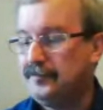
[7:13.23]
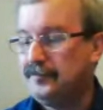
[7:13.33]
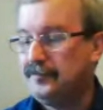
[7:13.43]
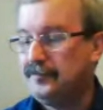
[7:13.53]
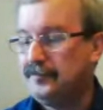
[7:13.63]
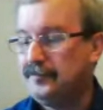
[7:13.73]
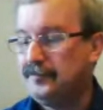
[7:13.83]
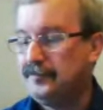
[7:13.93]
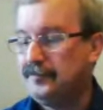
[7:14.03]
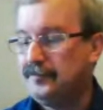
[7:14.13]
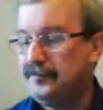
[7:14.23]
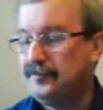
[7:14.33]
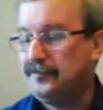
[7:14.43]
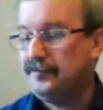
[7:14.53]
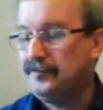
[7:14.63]
As I was saying, we've got Stephanie
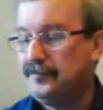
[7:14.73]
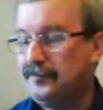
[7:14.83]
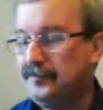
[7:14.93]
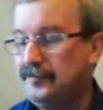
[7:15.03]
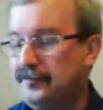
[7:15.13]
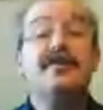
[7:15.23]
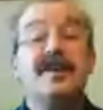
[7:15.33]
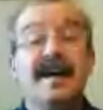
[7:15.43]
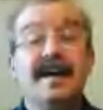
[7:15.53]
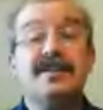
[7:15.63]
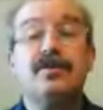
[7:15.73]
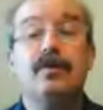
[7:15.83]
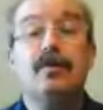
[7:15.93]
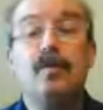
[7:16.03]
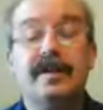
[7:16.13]
Donegan, and she
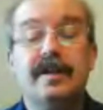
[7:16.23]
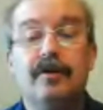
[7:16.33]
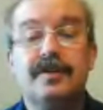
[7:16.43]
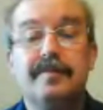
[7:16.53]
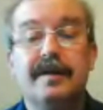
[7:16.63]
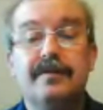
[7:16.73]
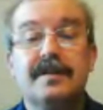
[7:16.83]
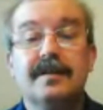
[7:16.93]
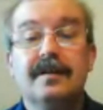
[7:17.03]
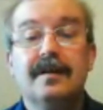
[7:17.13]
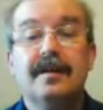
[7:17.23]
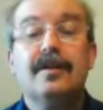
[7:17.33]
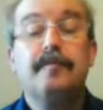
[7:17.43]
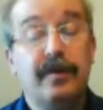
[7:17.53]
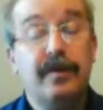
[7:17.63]
has talked quite a lot about
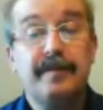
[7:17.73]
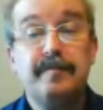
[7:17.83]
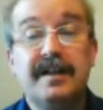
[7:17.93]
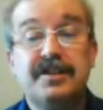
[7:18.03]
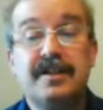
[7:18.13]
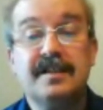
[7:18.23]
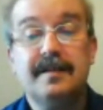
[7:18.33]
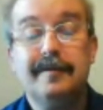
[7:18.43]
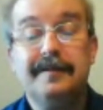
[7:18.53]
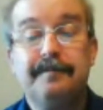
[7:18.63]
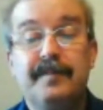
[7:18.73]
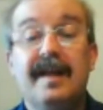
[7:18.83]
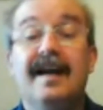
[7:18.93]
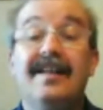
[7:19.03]
the perfect match customer.